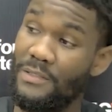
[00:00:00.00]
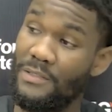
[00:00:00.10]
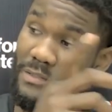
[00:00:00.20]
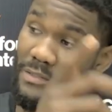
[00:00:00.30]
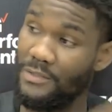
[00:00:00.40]

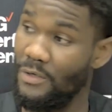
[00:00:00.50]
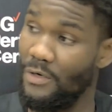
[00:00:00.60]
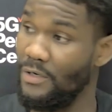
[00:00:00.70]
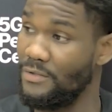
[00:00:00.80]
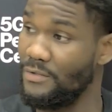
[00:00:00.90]
You know,
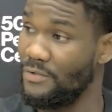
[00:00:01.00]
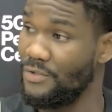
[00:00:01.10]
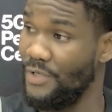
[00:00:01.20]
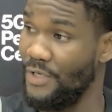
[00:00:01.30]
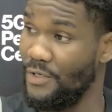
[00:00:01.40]
our
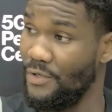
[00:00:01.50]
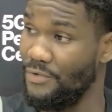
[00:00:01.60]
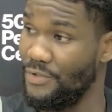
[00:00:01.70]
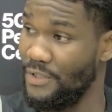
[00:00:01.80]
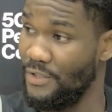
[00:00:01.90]
strength
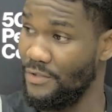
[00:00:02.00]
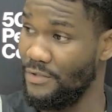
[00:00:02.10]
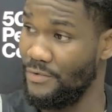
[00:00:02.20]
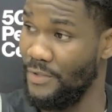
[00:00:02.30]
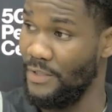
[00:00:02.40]
coach and our
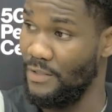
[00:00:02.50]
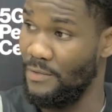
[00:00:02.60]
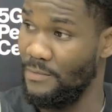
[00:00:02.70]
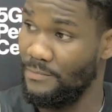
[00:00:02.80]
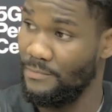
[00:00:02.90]
strength
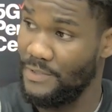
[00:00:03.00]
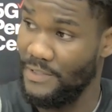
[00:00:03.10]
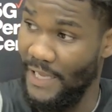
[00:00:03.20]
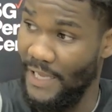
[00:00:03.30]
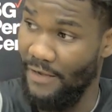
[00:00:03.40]

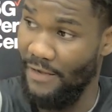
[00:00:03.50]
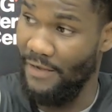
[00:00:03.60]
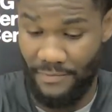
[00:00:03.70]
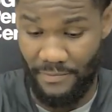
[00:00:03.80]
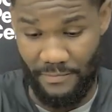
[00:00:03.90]
staff
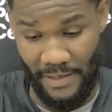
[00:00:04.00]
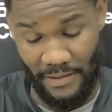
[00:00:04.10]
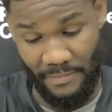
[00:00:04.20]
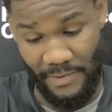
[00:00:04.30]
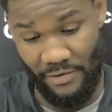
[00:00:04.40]
is
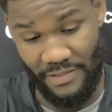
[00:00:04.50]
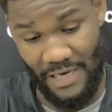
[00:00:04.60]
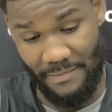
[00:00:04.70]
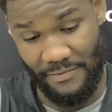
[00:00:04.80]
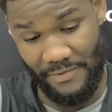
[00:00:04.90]
being on
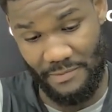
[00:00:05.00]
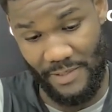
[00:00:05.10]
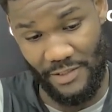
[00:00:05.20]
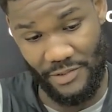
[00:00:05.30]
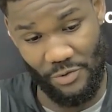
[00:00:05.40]
top of us,
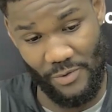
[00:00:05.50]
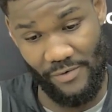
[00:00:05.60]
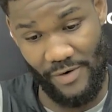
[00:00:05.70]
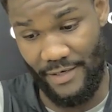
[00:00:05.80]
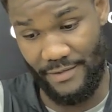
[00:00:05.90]
making sure we're
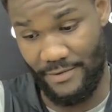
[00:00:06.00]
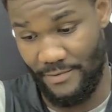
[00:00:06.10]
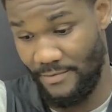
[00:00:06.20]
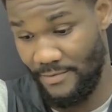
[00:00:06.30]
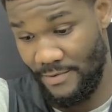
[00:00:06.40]
ready. So,
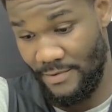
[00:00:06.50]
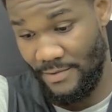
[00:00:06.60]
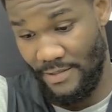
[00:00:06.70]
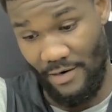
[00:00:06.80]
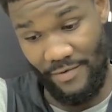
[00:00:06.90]

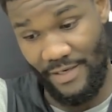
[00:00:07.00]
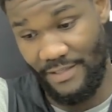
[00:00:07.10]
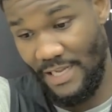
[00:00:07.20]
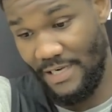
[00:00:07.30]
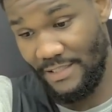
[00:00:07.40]

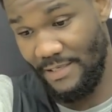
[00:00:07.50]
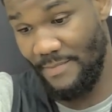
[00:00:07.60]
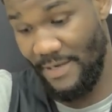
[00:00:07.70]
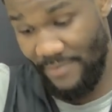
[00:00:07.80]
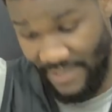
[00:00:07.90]
everything's locked in,
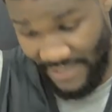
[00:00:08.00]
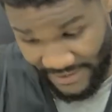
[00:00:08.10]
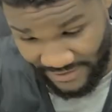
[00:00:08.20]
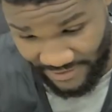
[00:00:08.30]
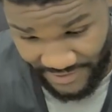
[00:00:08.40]
man. When the
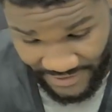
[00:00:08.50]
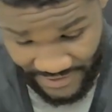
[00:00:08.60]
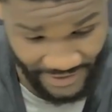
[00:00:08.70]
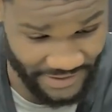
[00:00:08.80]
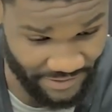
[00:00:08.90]
last time y'all seen
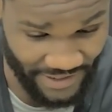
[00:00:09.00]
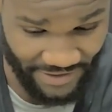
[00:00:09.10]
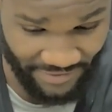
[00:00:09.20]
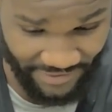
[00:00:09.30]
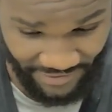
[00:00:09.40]
knees on the
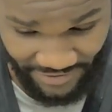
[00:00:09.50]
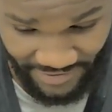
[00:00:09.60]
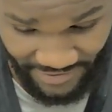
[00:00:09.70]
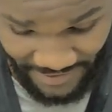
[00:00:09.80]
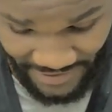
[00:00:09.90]

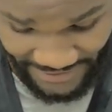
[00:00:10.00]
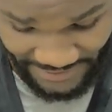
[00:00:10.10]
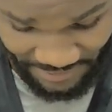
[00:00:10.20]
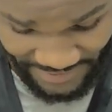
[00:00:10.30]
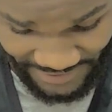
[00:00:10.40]

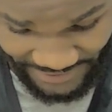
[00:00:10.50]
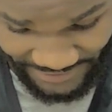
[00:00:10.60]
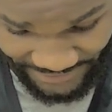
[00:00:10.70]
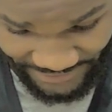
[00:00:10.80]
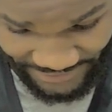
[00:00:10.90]
ice on my
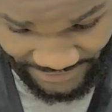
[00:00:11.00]
knees?